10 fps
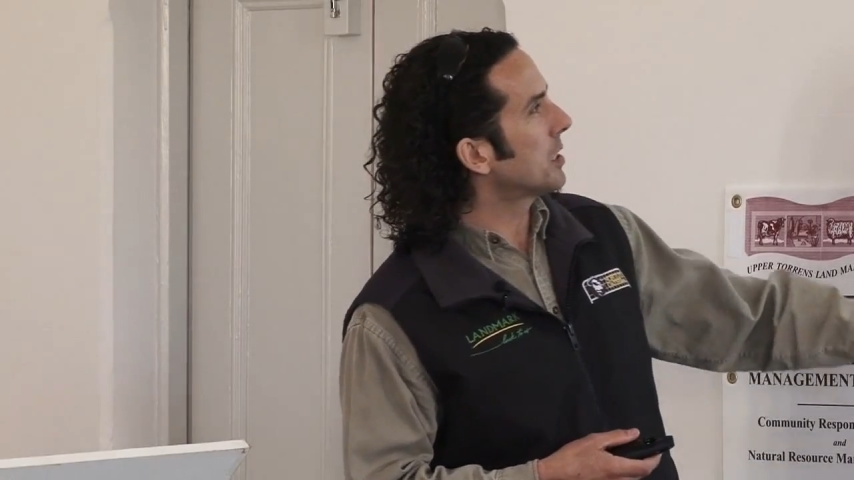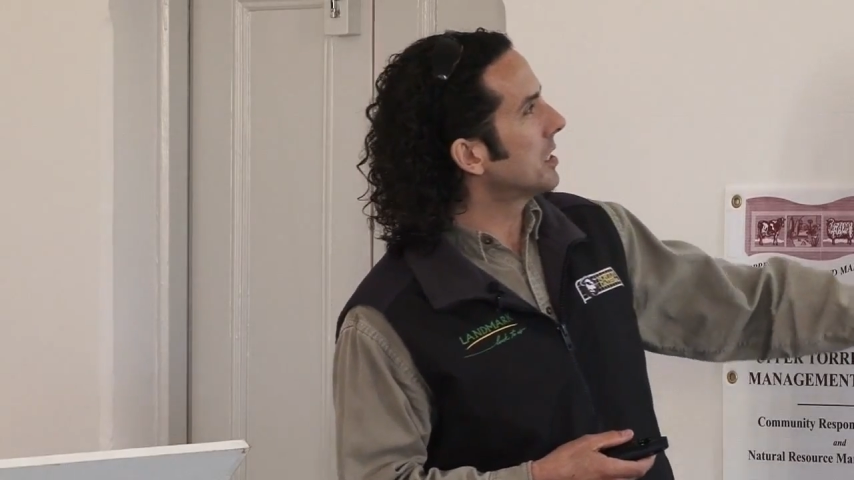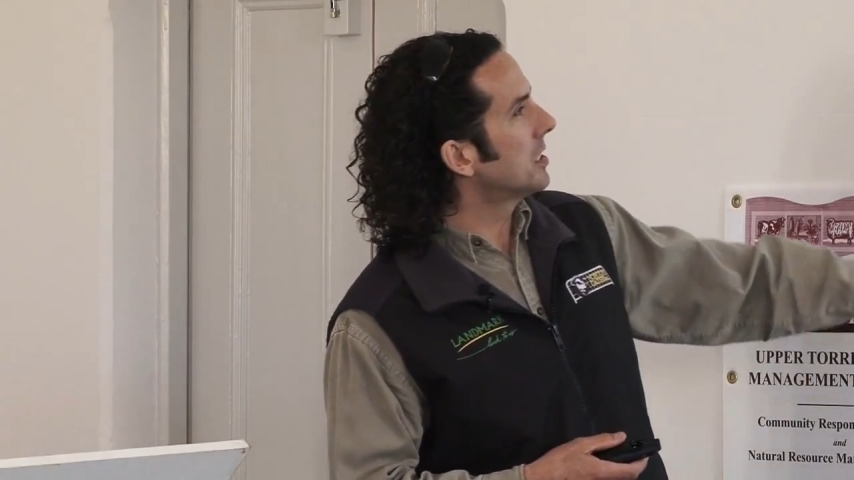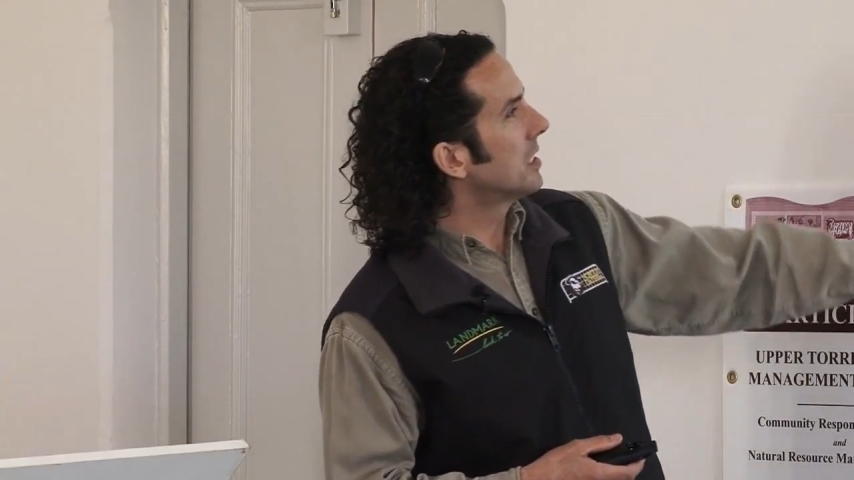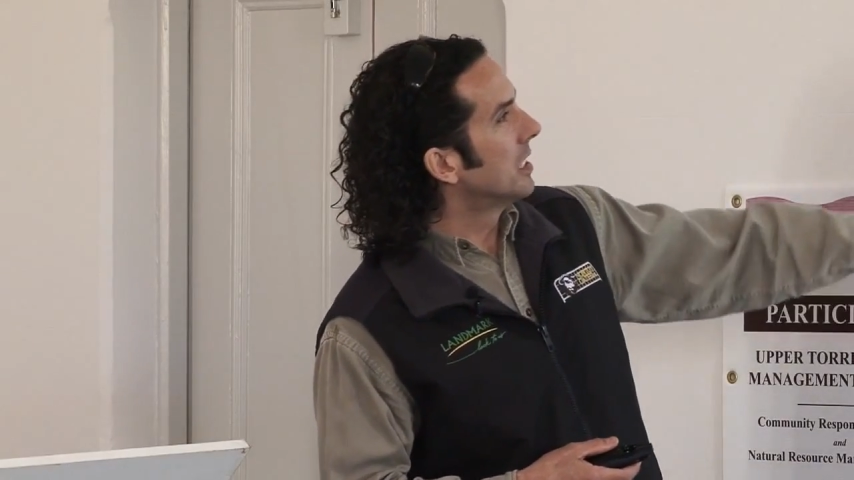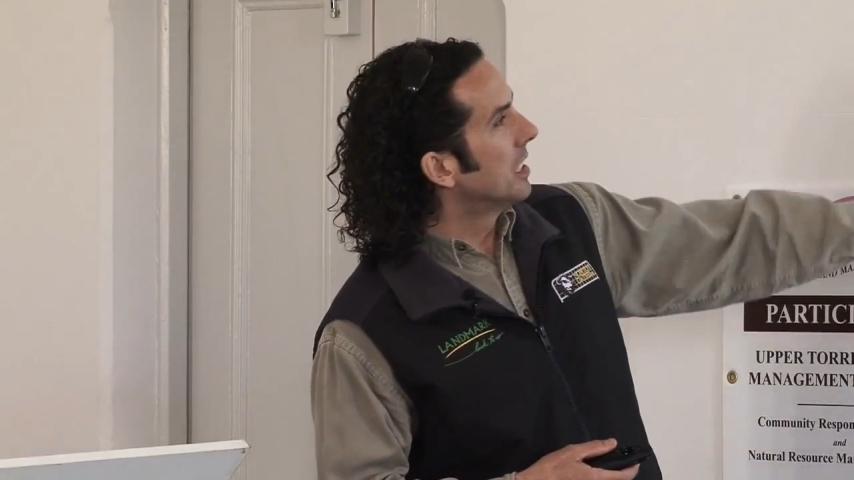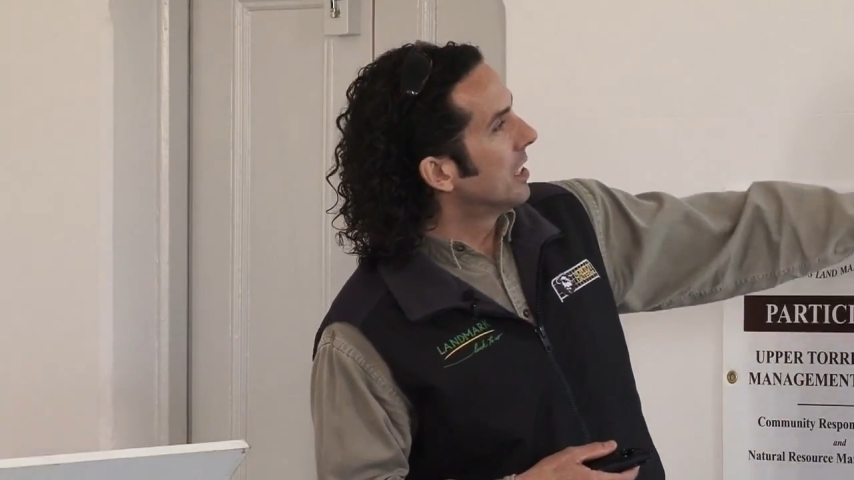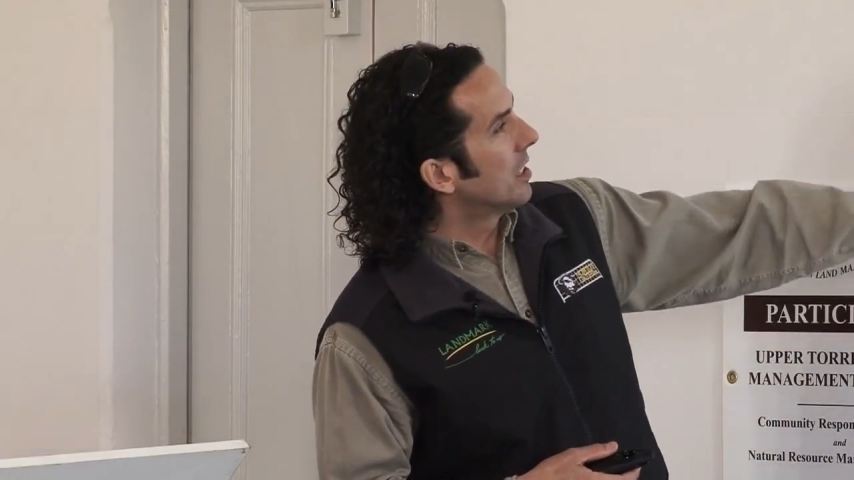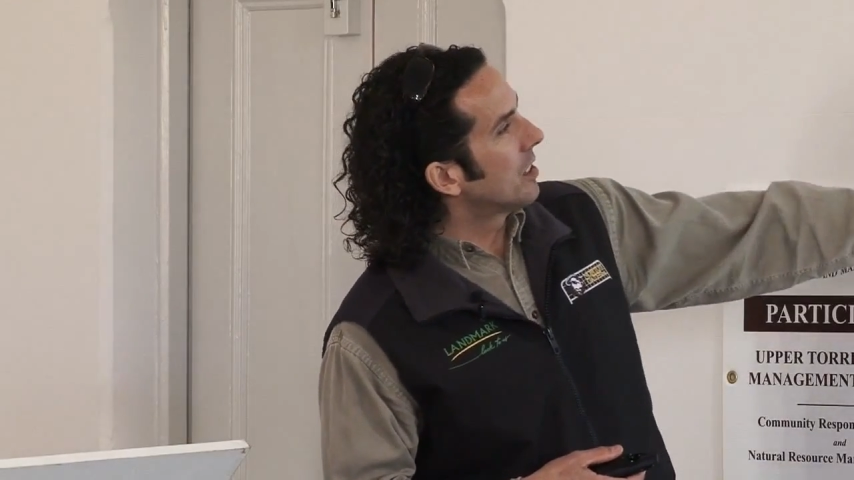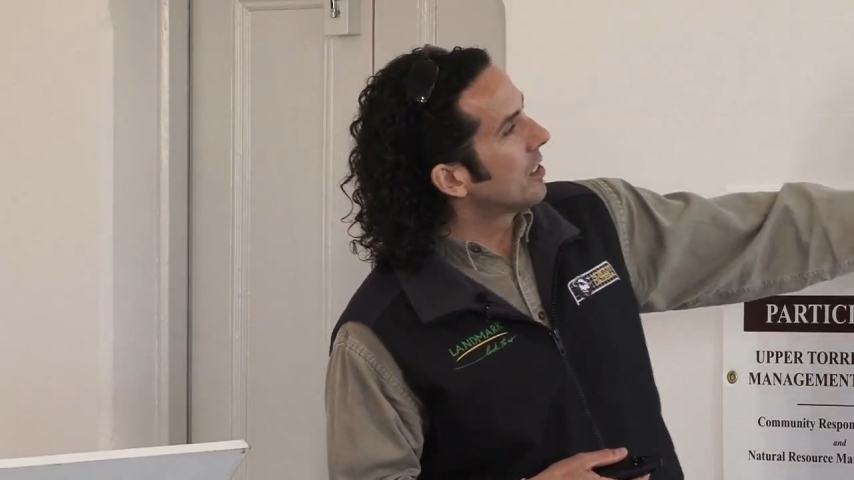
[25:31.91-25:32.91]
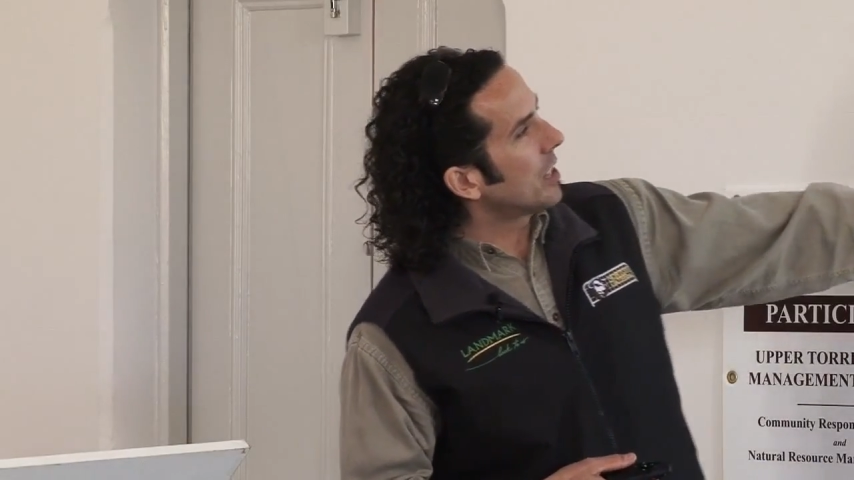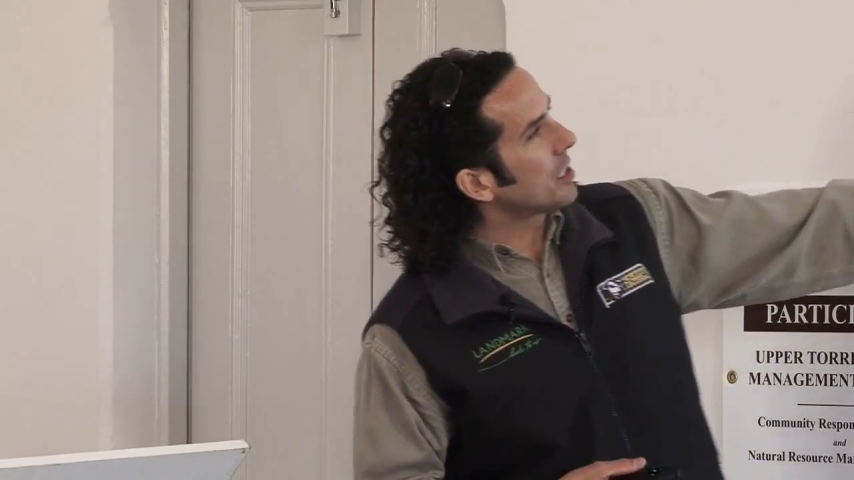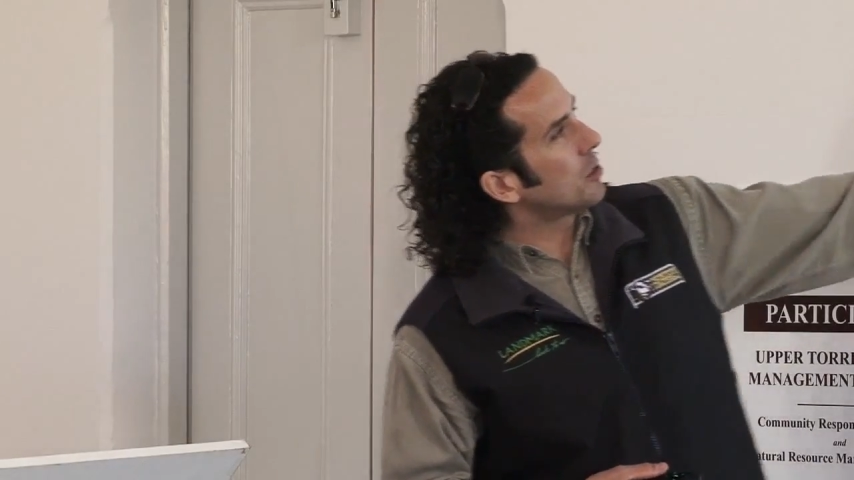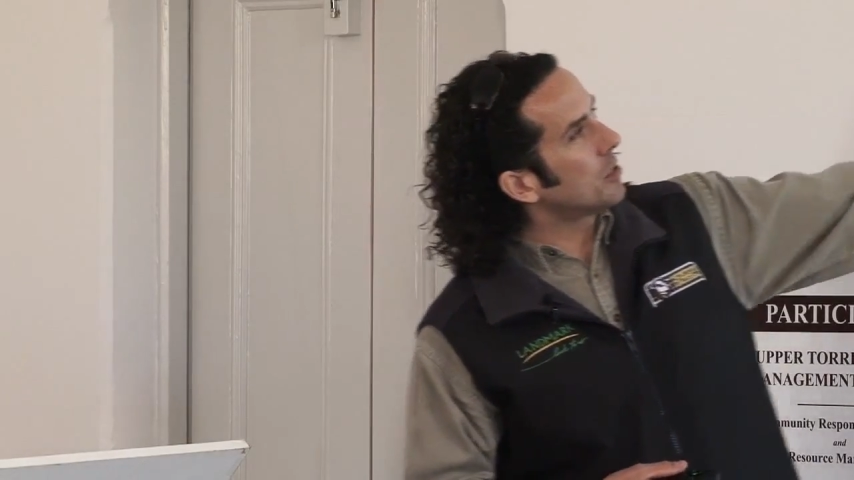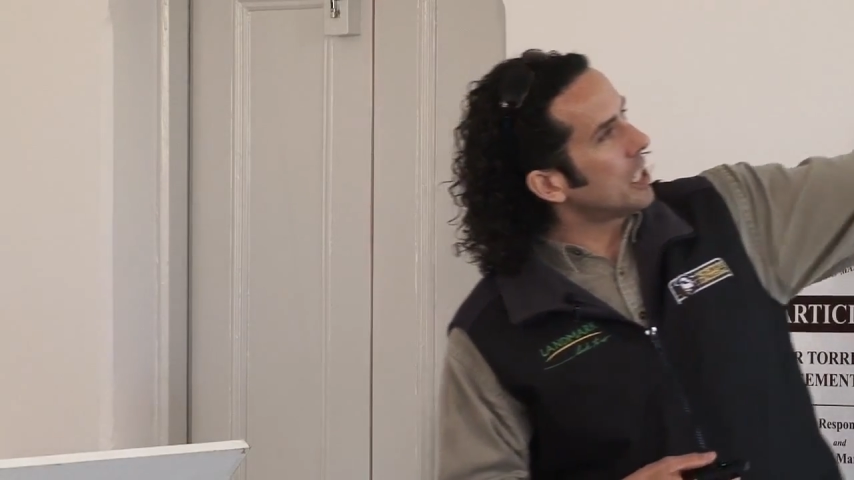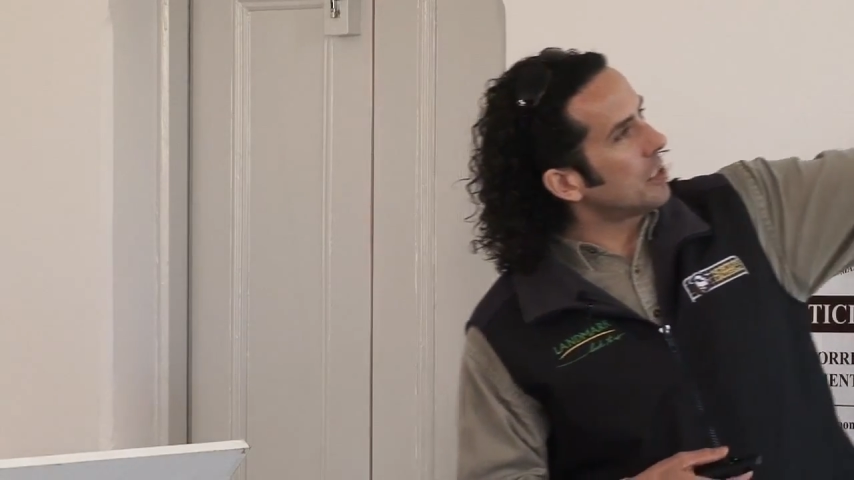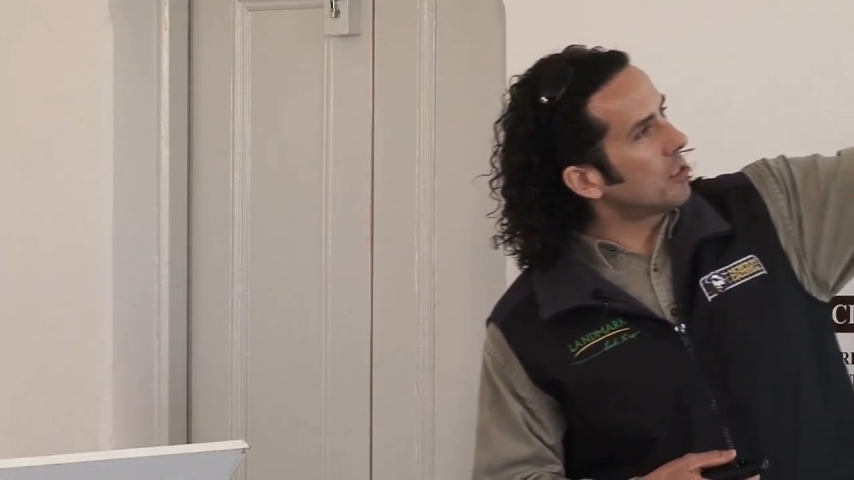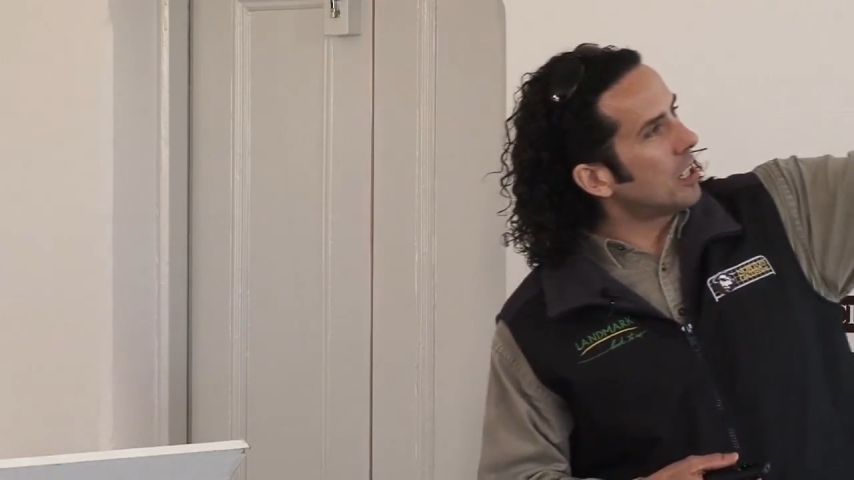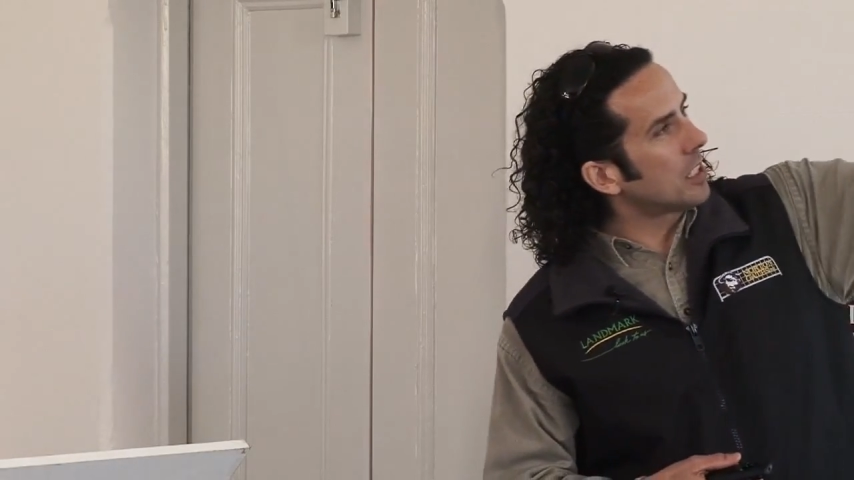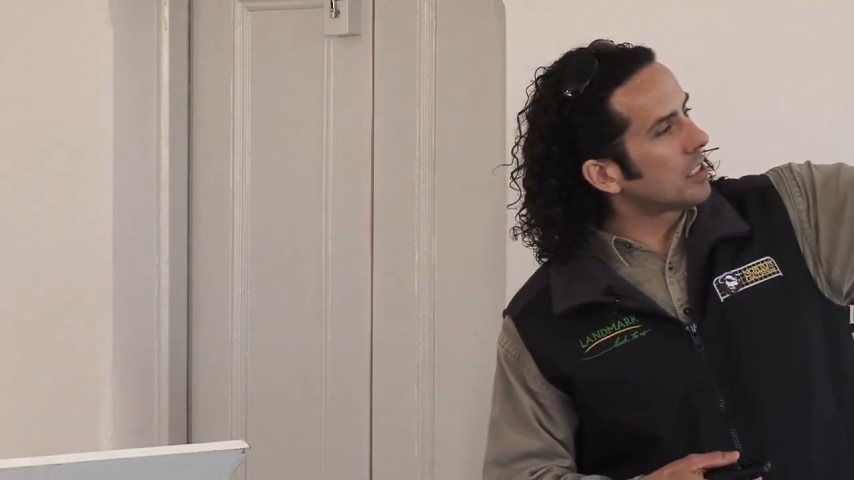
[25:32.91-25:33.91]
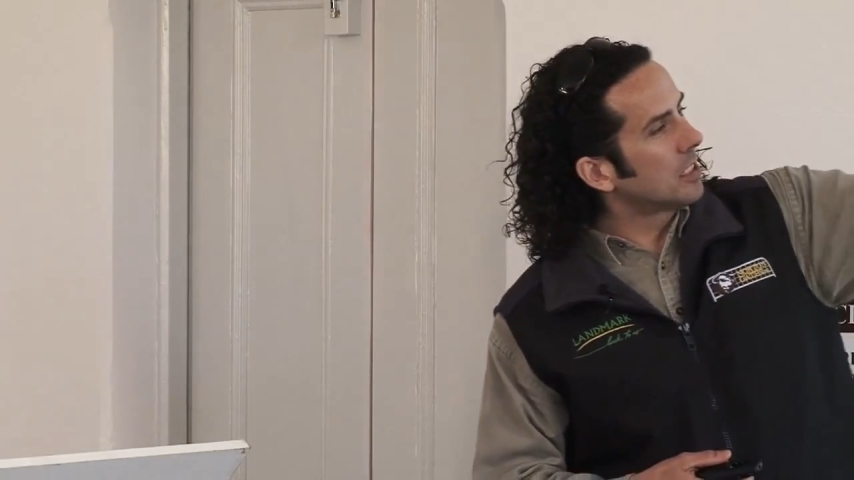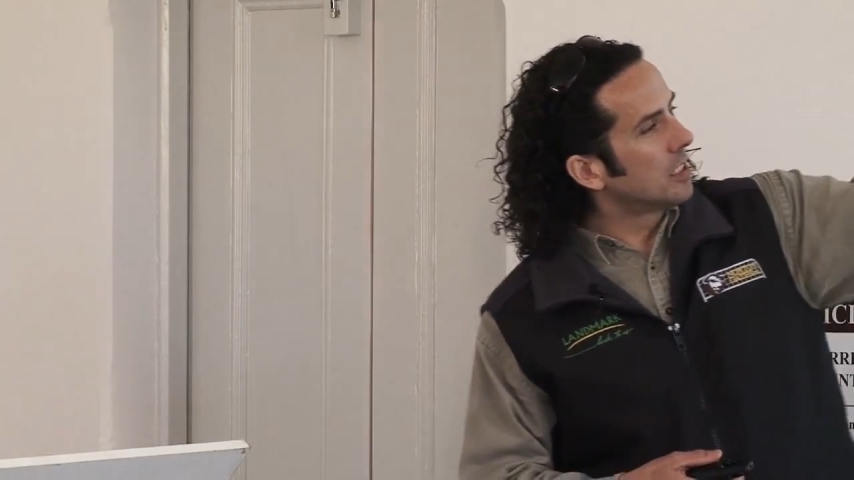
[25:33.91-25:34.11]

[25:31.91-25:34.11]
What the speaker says: weeds, that's all native grass.